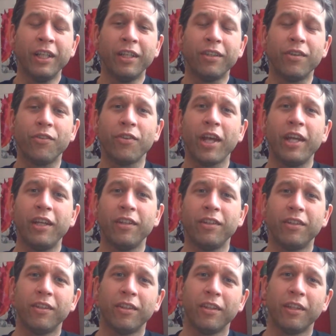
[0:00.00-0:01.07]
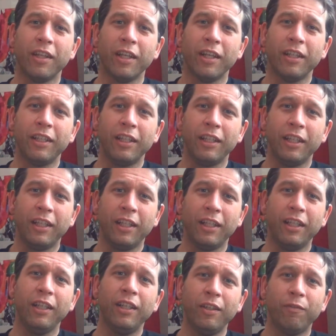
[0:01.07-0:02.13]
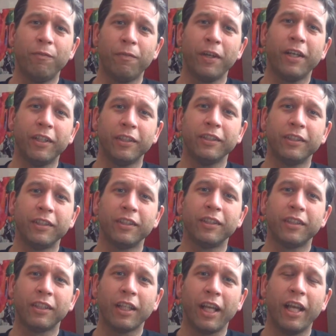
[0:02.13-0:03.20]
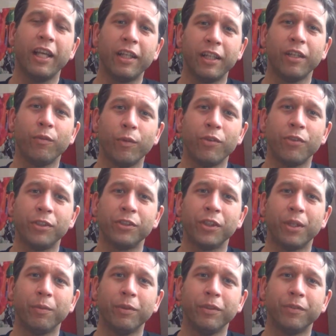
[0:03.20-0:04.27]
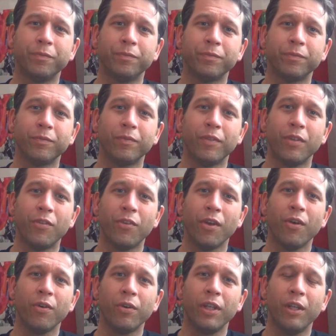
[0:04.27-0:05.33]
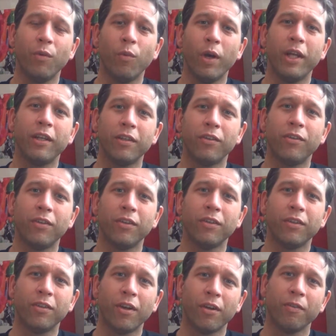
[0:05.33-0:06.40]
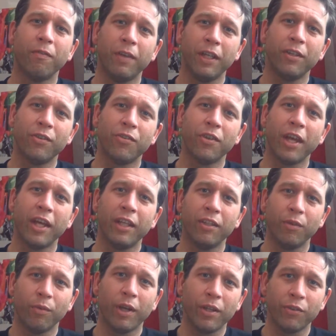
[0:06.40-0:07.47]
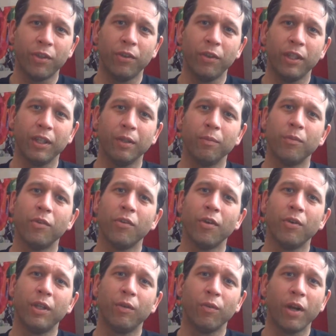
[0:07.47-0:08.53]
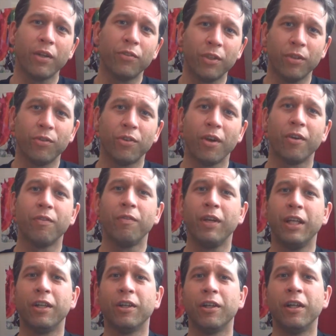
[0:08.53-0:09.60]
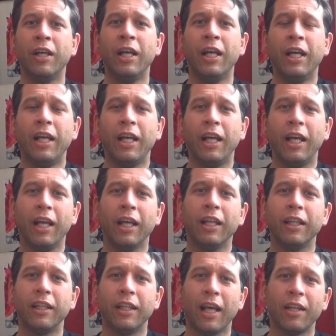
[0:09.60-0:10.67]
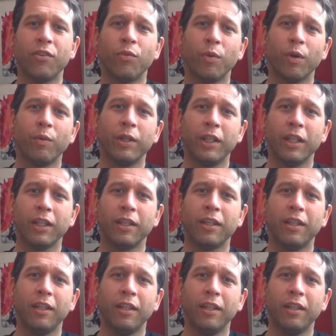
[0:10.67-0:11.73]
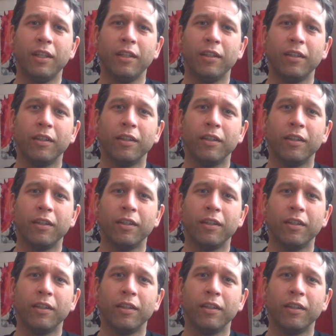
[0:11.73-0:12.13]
decided that he felt Anakin was in trouble. So he went to Darth Vader's side to rescue him. So he rescues Darth Vader, and that's where we get the